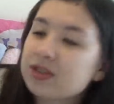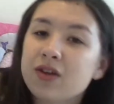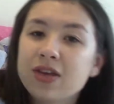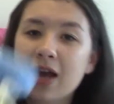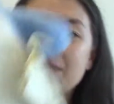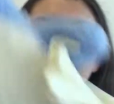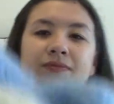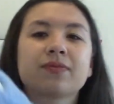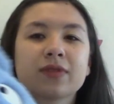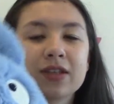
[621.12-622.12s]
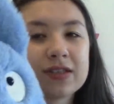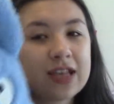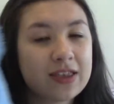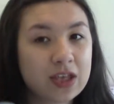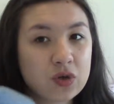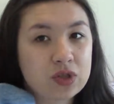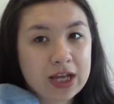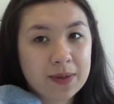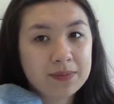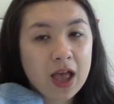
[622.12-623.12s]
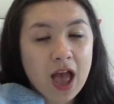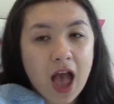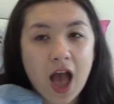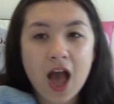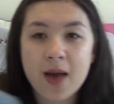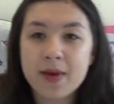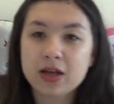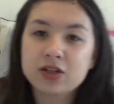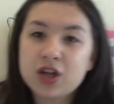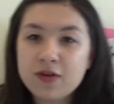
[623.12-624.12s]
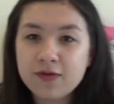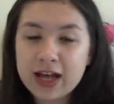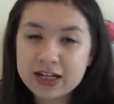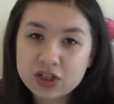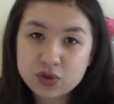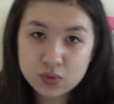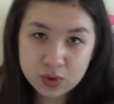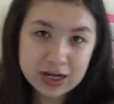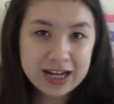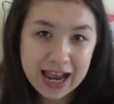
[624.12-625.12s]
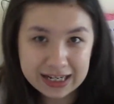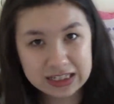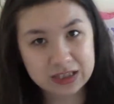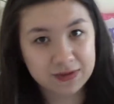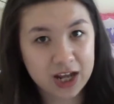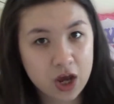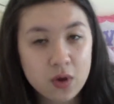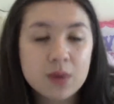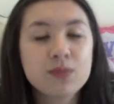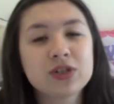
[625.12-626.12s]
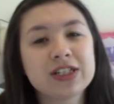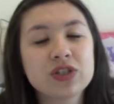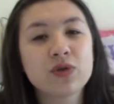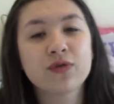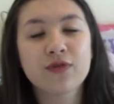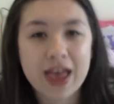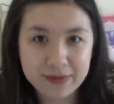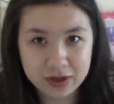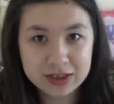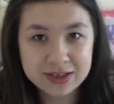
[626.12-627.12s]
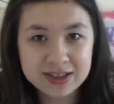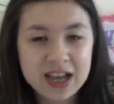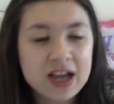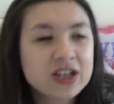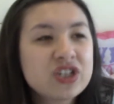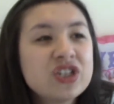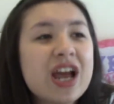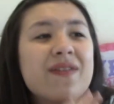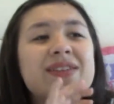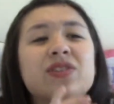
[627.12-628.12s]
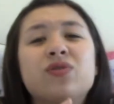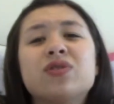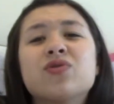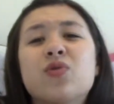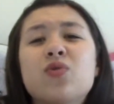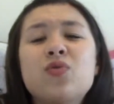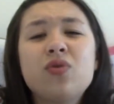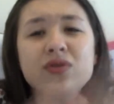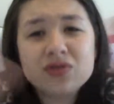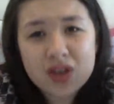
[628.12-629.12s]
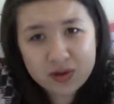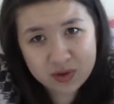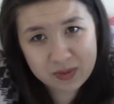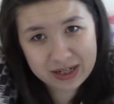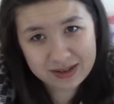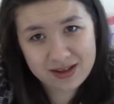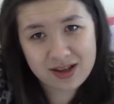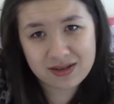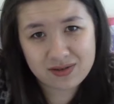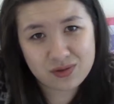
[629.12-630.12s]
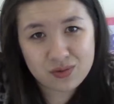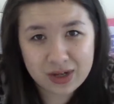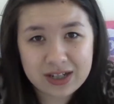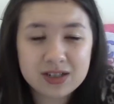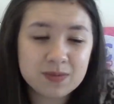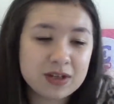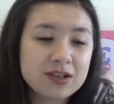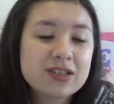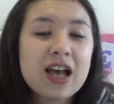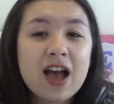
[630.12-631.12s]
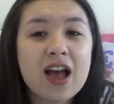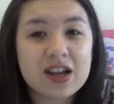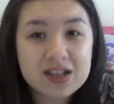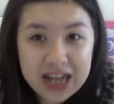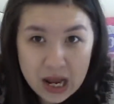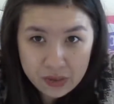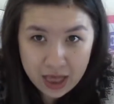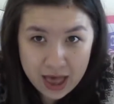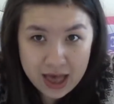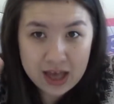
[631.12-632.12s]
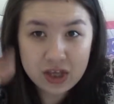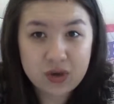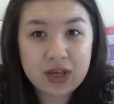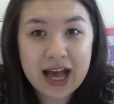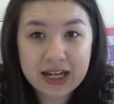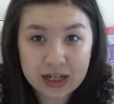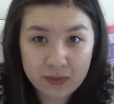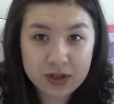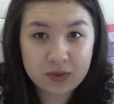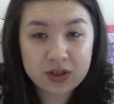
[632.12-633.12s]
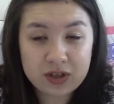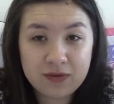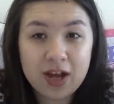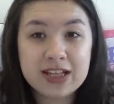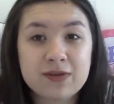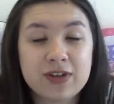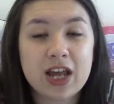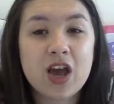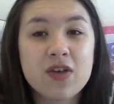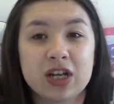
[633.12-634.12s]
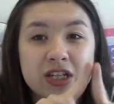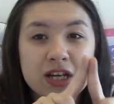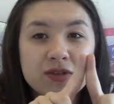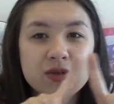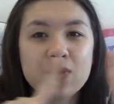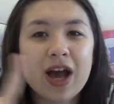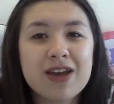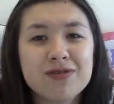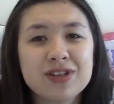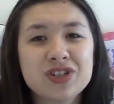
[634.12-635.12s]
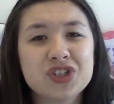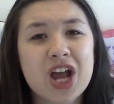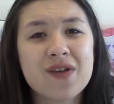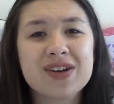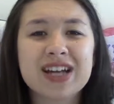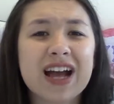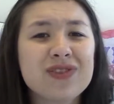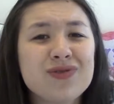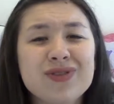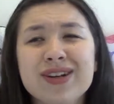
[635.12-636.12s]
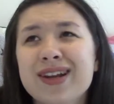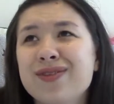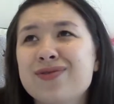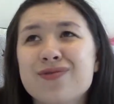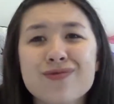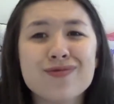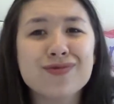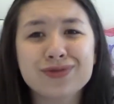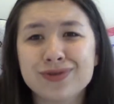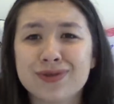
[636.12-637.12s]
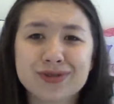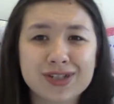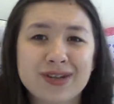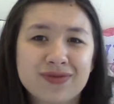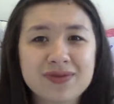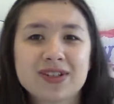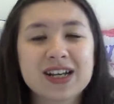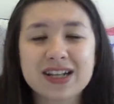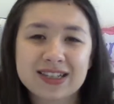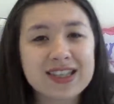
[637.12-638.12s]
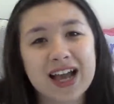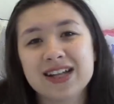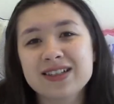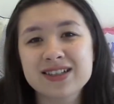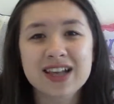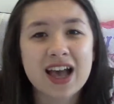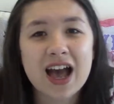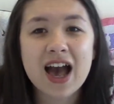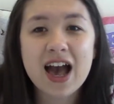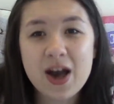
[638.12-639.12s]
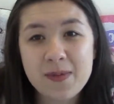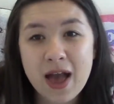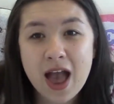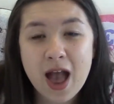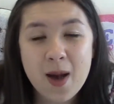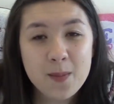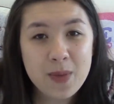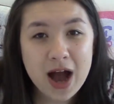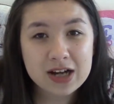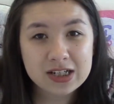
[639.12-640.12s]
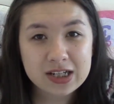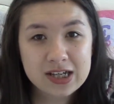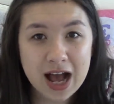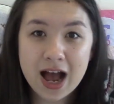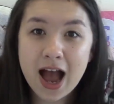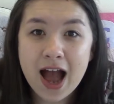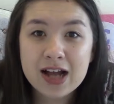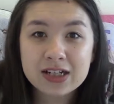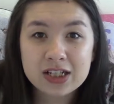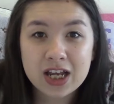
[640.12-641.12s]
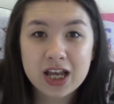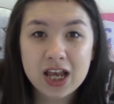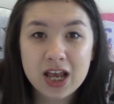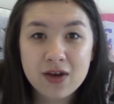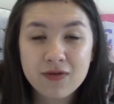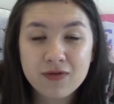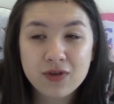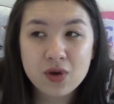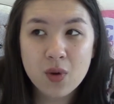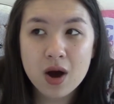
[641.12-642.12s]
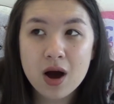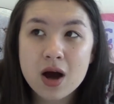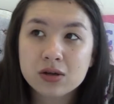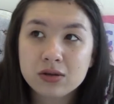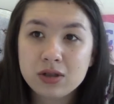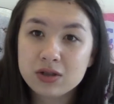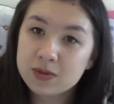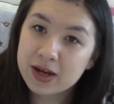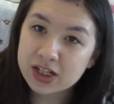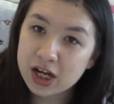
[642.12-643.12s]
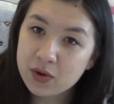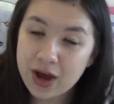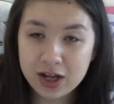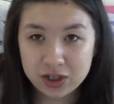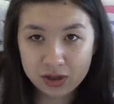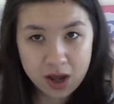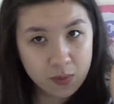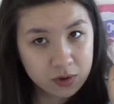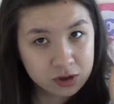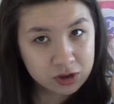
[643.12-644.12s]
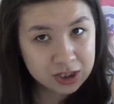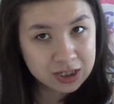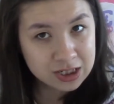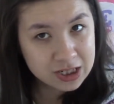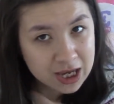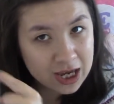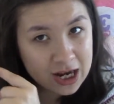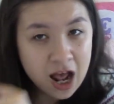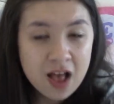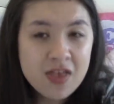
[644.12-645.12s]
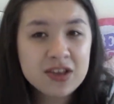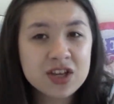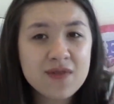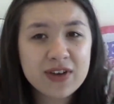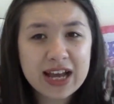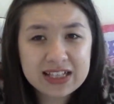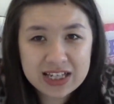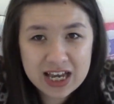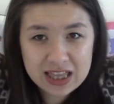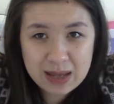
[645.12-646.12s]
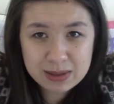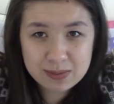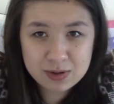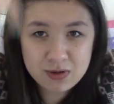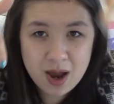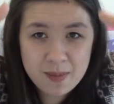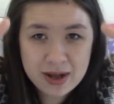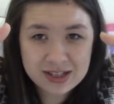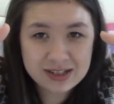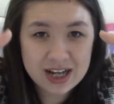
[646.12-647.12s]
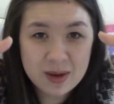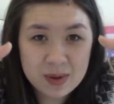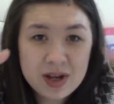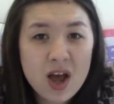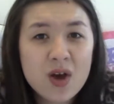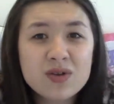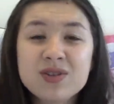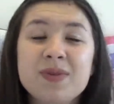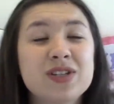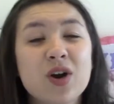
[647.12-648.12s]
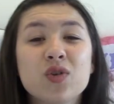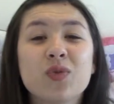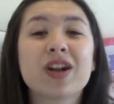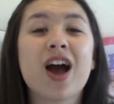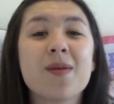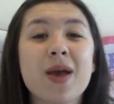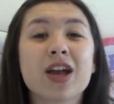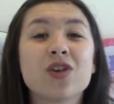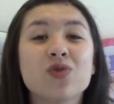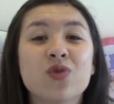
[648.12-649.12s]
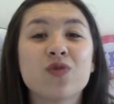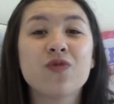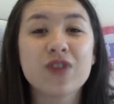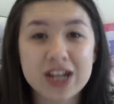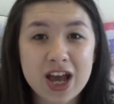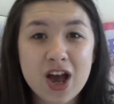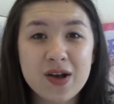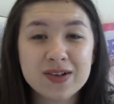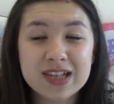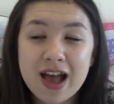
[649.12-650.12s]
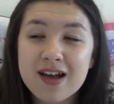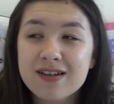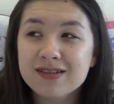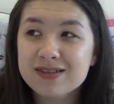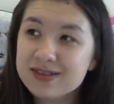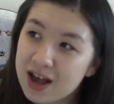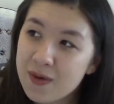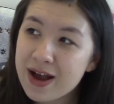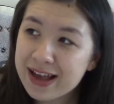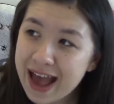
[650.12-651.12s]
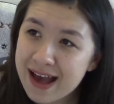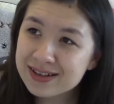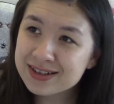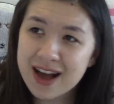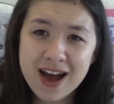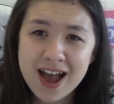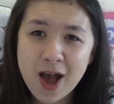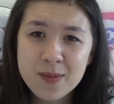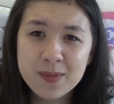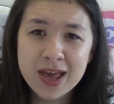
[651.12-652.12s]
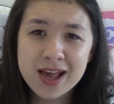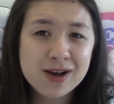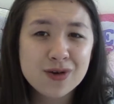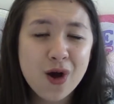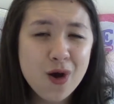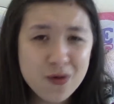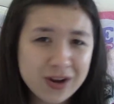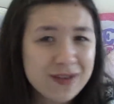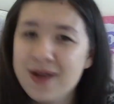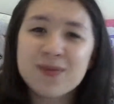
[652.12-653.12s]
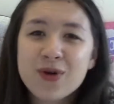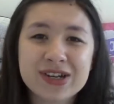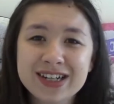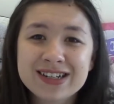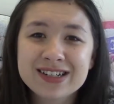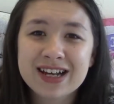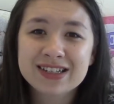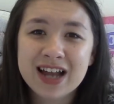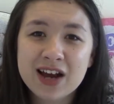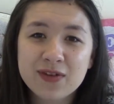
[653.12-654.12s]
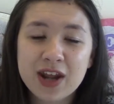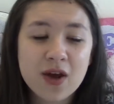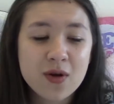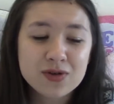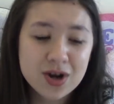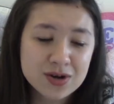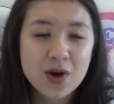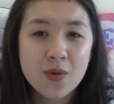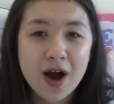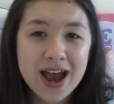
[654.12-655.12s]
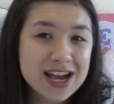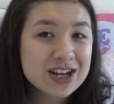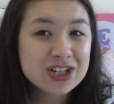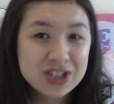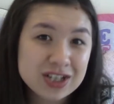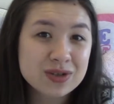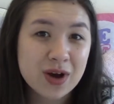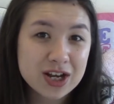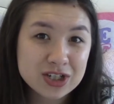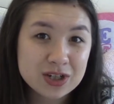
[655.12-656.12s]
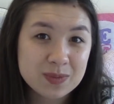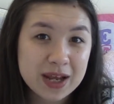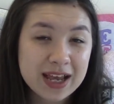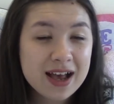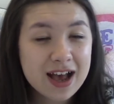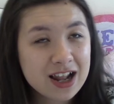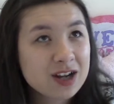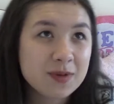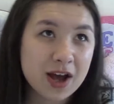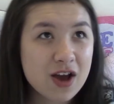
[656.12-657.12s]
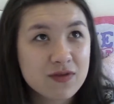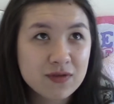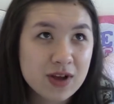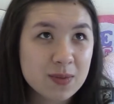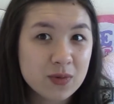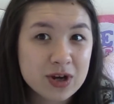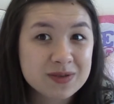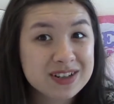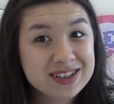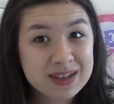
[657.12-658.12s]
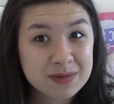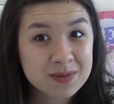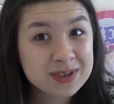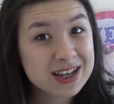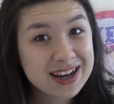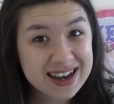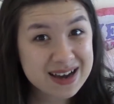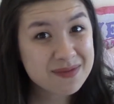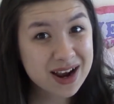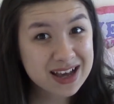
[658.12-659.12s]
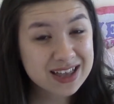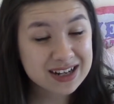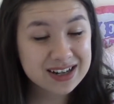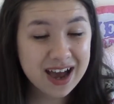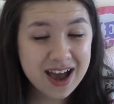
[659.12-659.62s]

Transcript: So yeah, say thank you to him. Don't forget to like this video, put it in your favourites, share it across all social media sites that you wish, because down there you can, once you've liked a video, then it tells you where you can share it, and you can click on all sorts of different sites. But yeah, and if you are new to my channel and you like what you just seen, then don't forget to hit that subscribe button down below to be told when I make new videos. So I guess I am being overly fanboyed in today's tag video. Don't know why, just thought I should be a little bit over fanboyed, because sometimes I am like that.